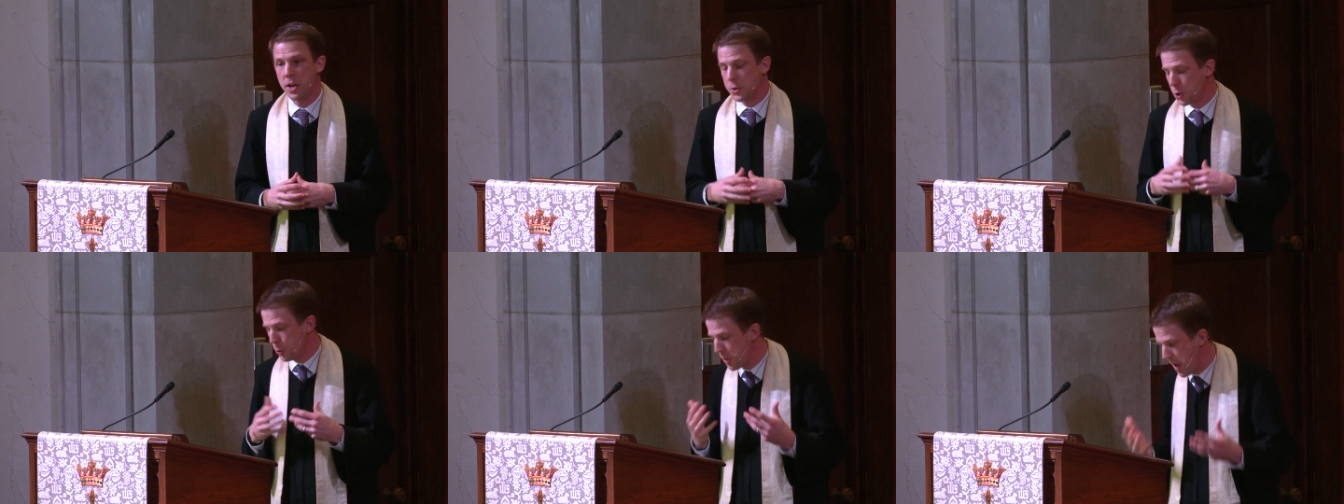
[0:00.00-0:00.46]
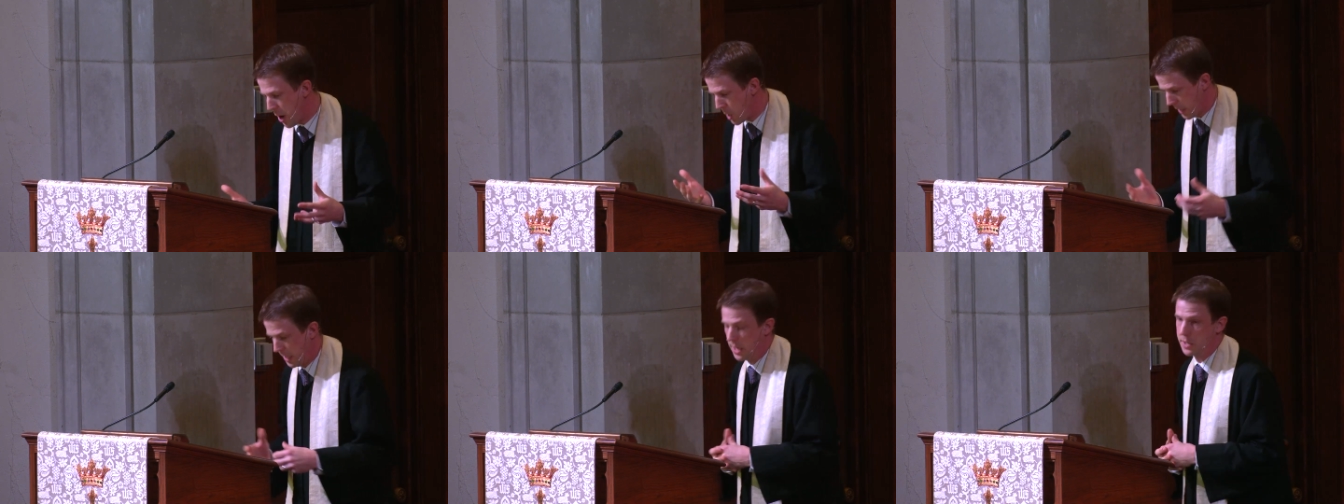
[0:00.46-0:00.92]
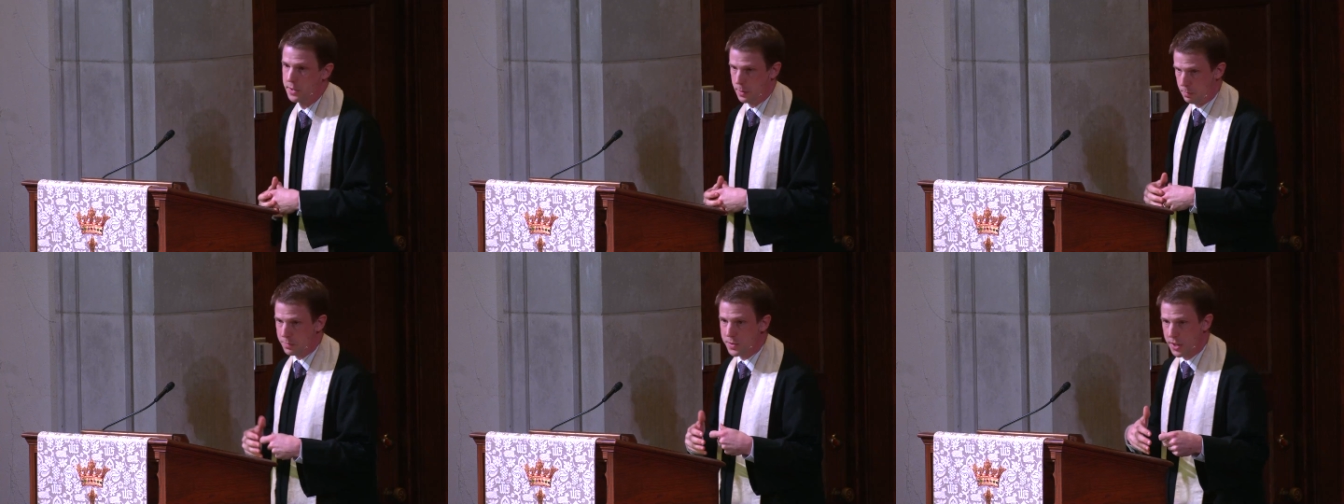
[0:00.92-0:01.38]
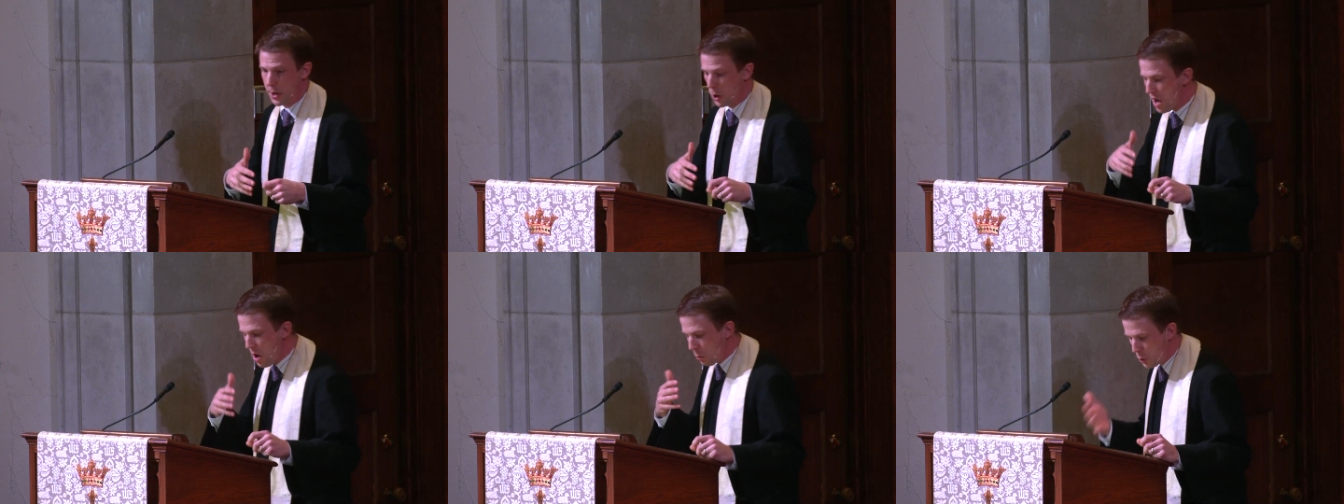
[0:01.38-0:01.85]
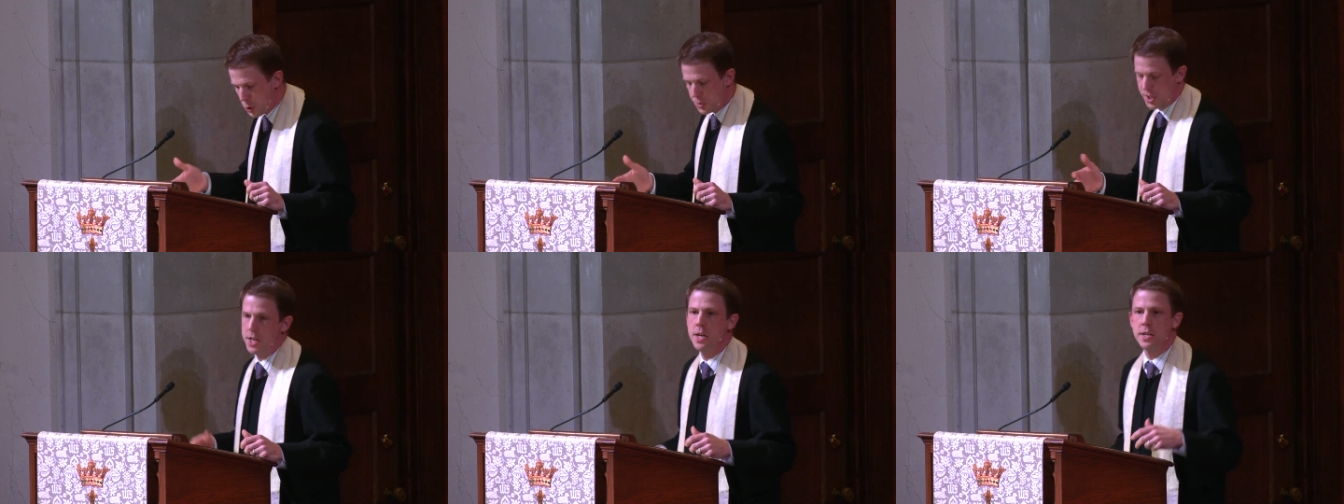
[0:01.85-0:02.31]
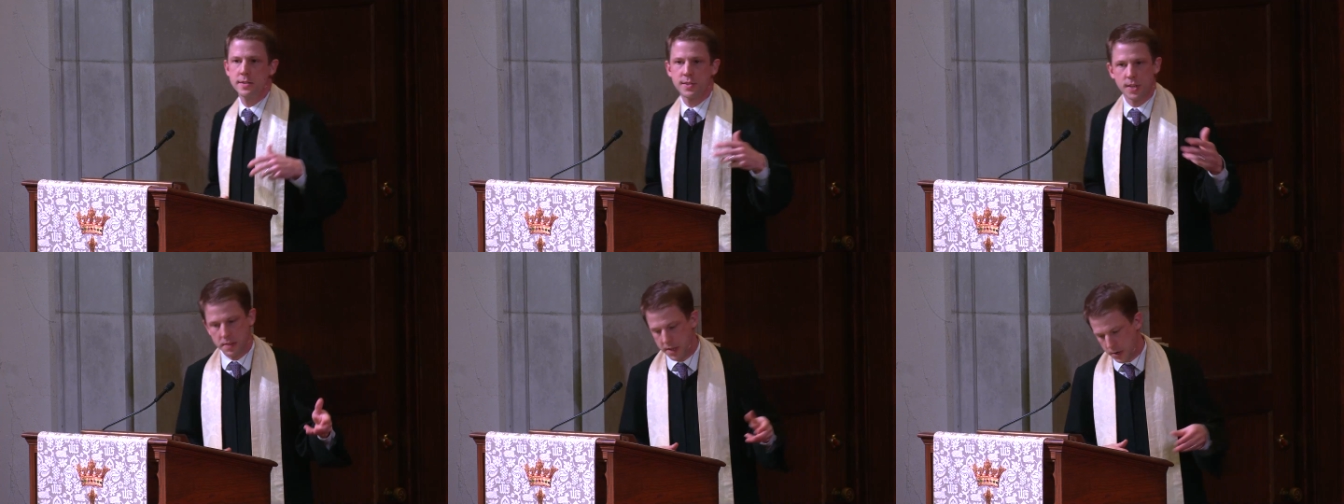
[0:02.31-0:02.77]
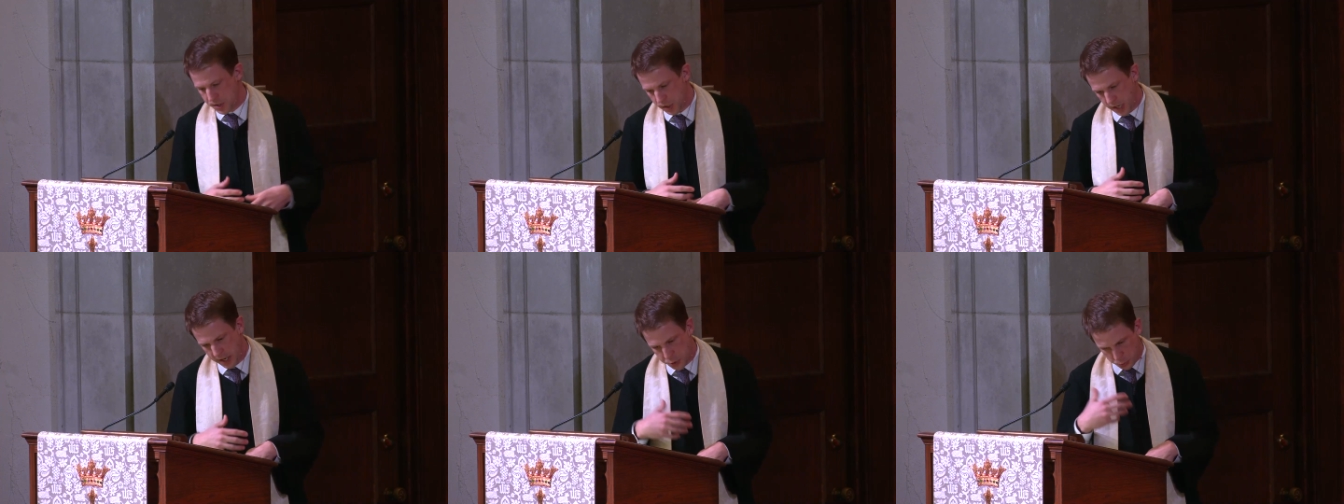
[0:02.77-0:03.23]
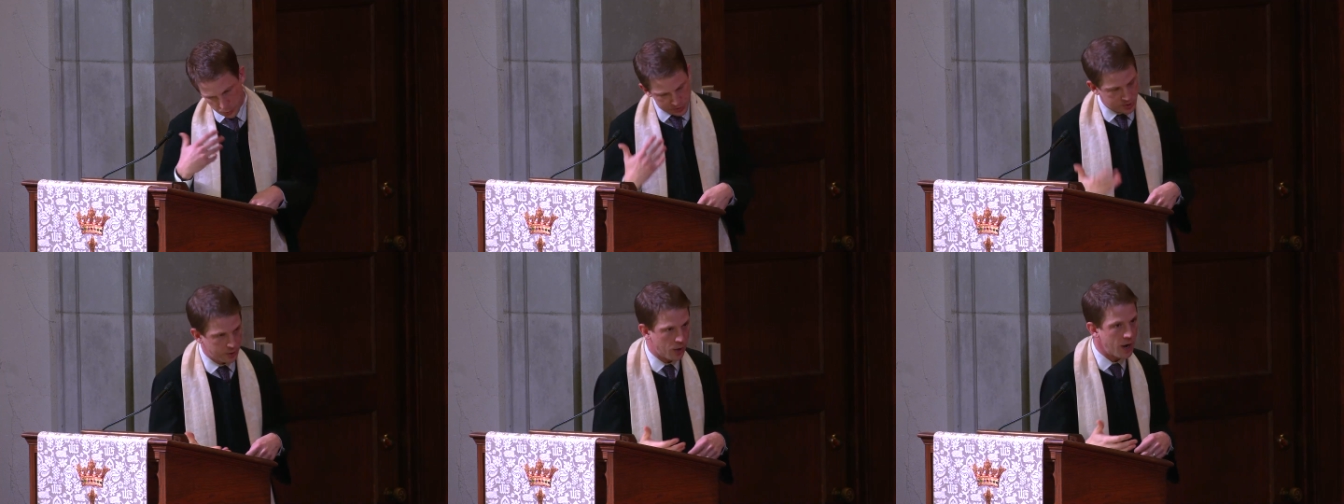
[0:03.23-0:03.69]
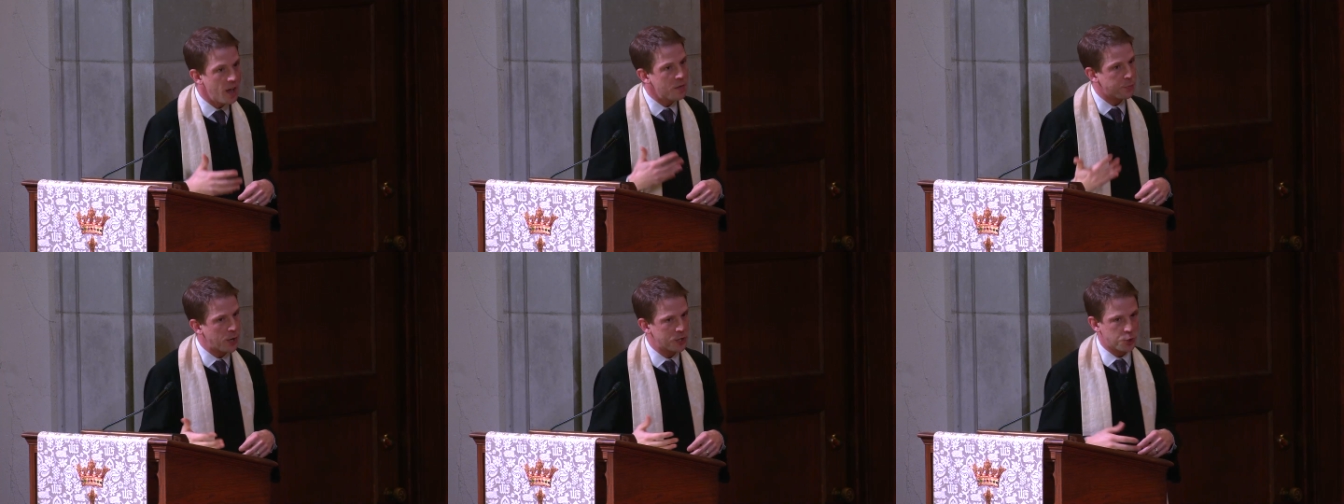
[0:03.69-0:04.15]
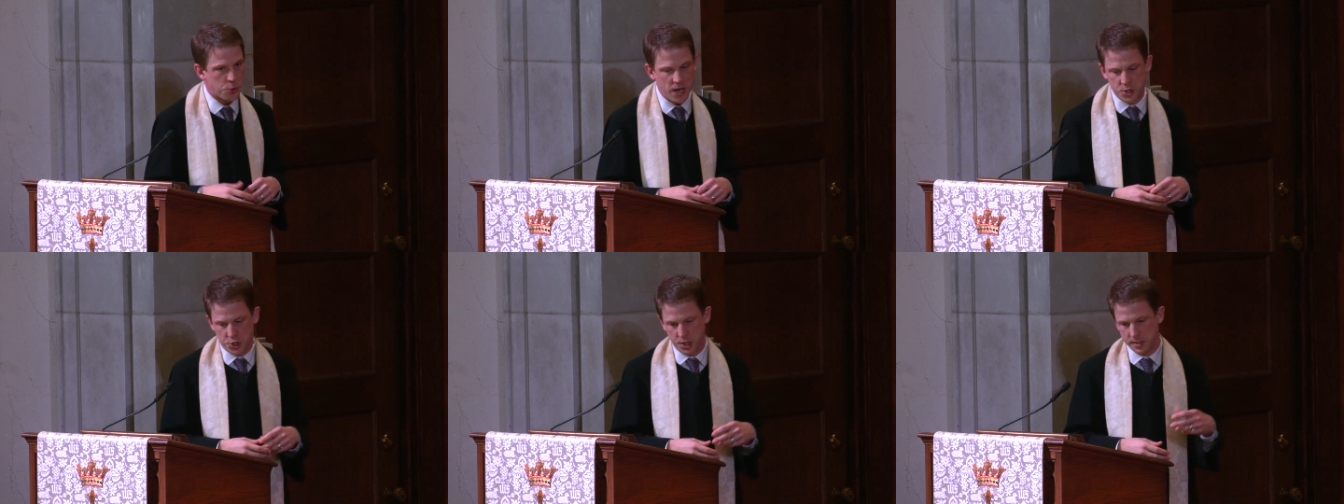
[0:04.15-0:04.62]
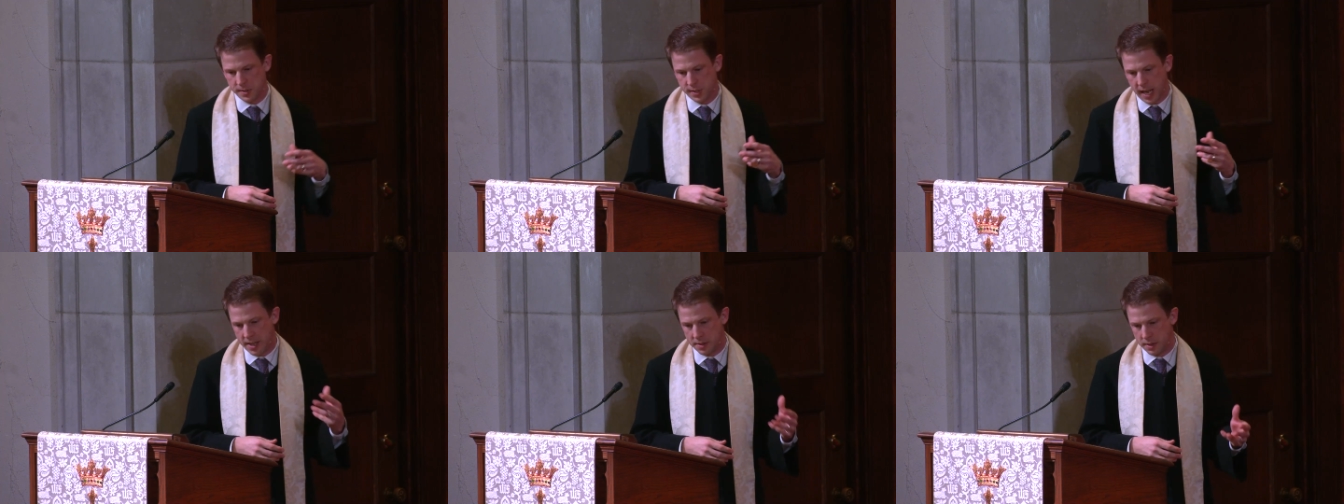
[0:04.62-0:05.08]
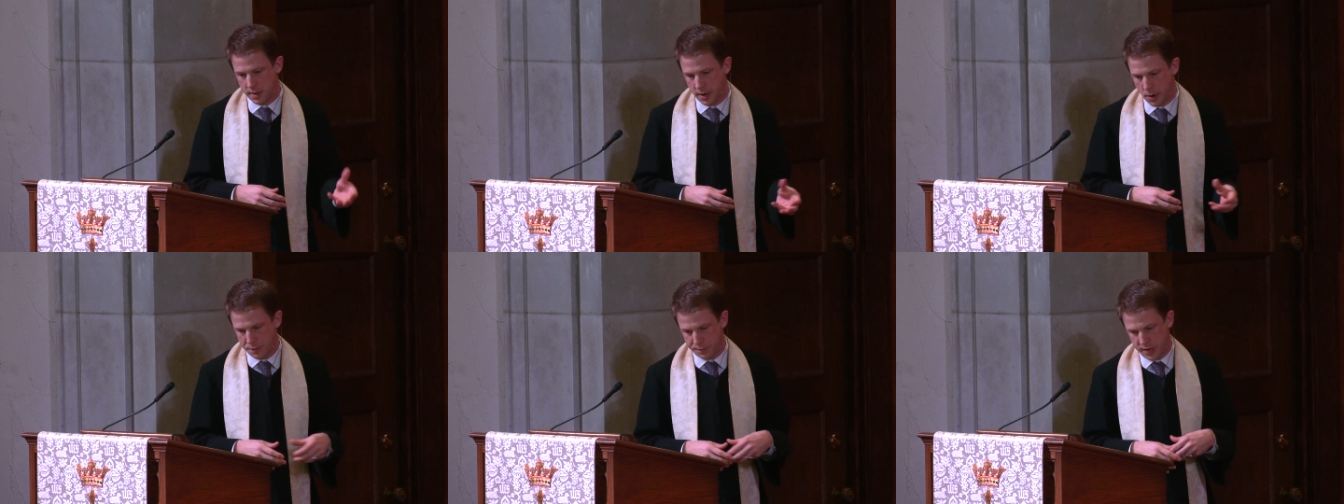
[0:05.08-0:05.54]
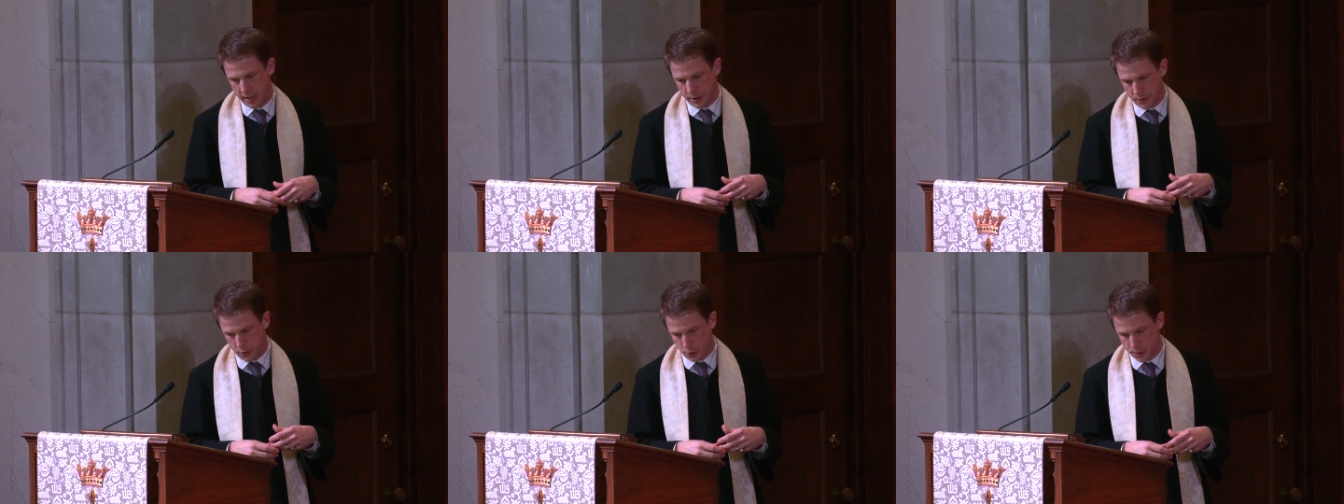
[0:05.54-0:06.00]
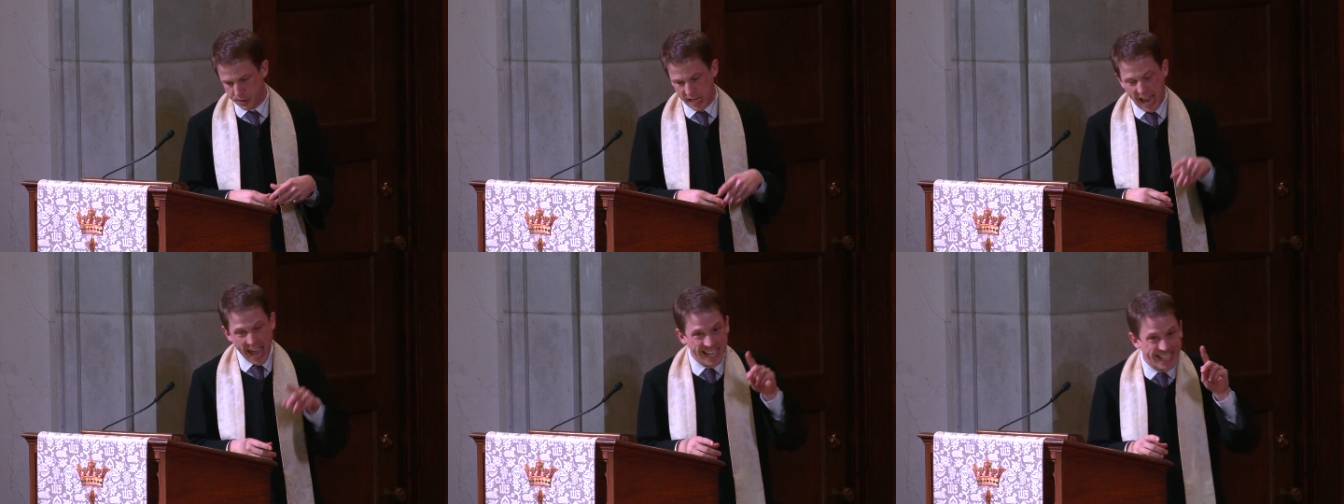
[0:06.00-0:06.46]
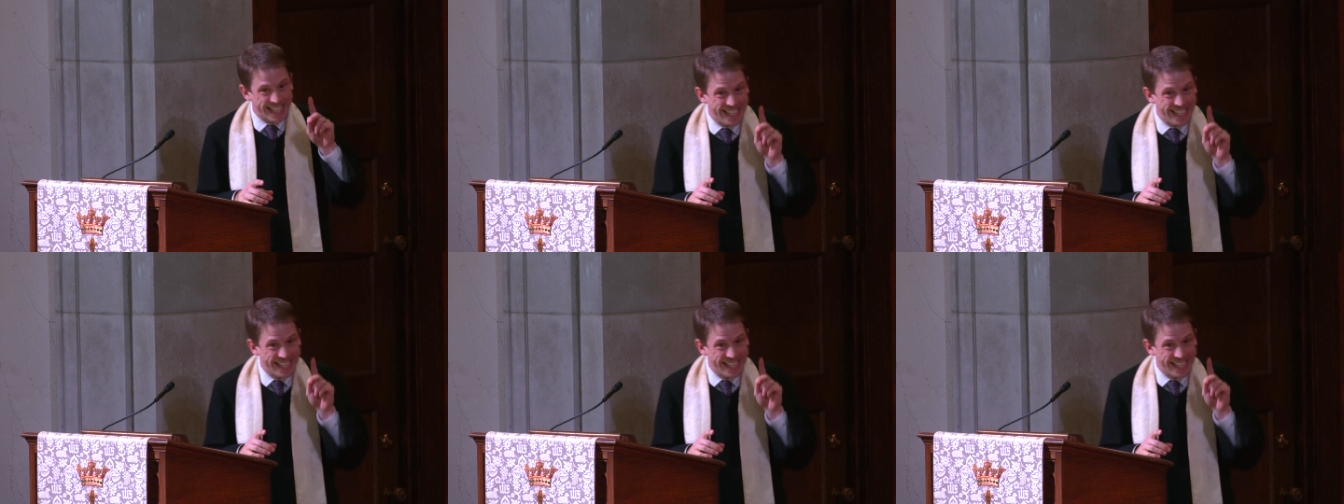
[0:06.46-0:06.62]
to their kingdoms, their routines and their schedules, their frustrations and their failures, and